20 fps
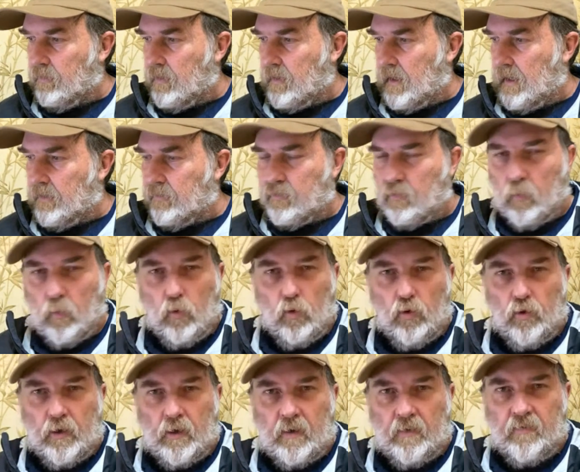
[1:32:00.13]

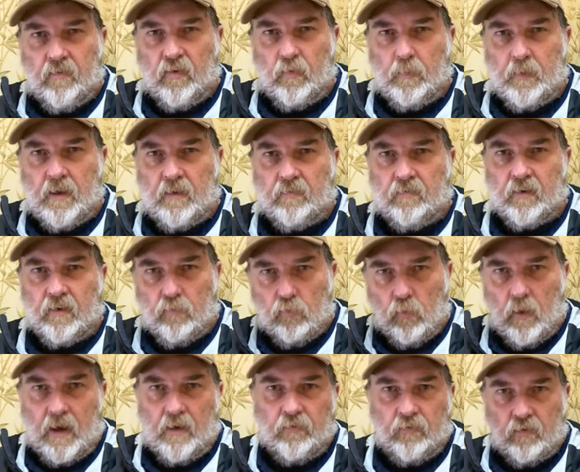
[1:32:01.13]
untoward. It doesn't have to be necessarily
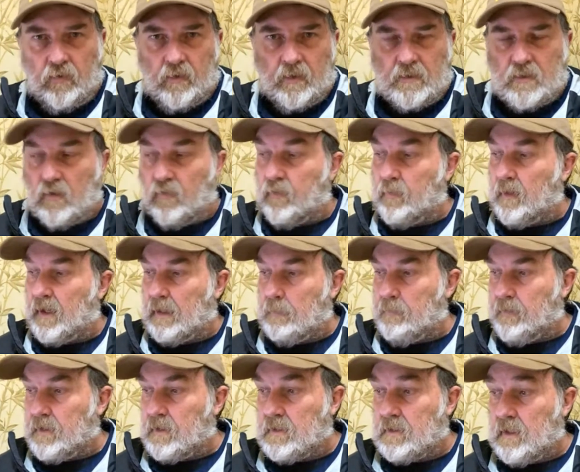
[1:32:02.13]
racial. It's something
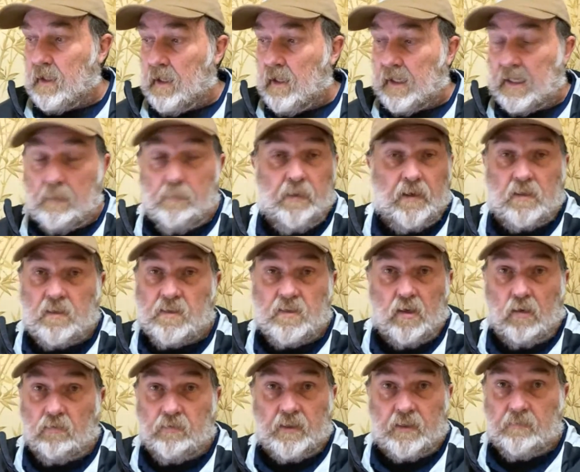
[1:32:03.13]
that can be
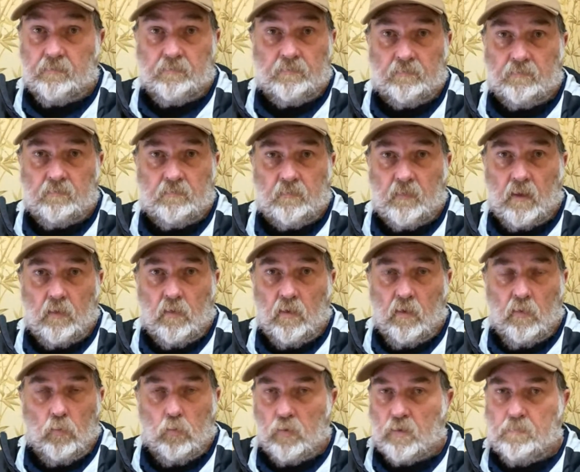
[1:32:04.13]
insulting,
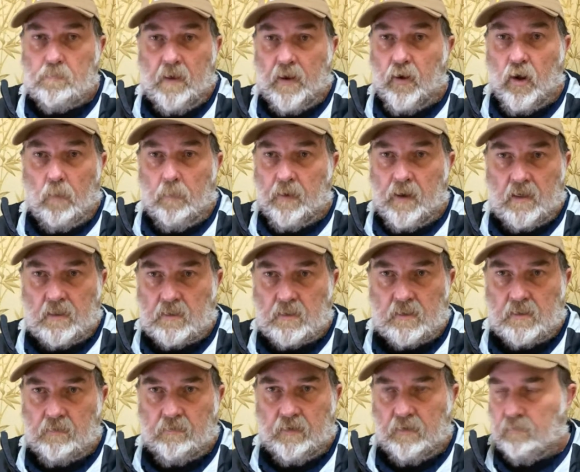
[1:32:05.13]
which may not be
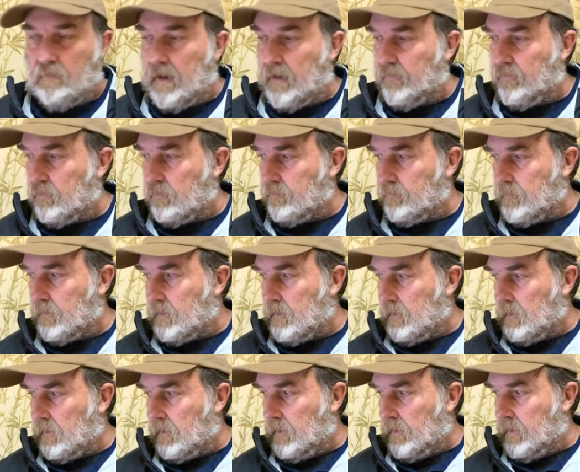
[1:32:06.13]
necessarily racial.
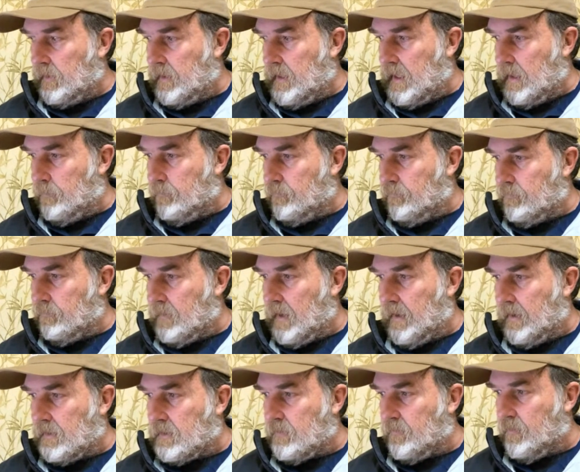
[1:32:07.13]
Yeah,
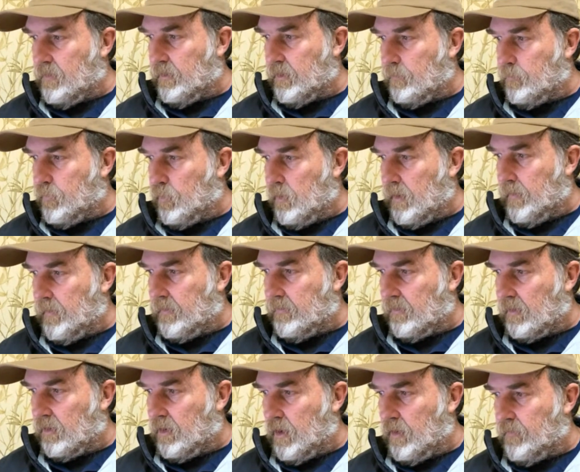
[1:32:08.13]
it's a very good point. There's
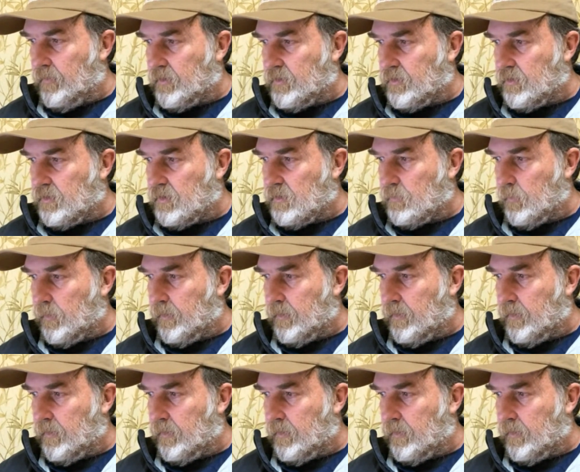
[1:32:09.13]
a lot of issues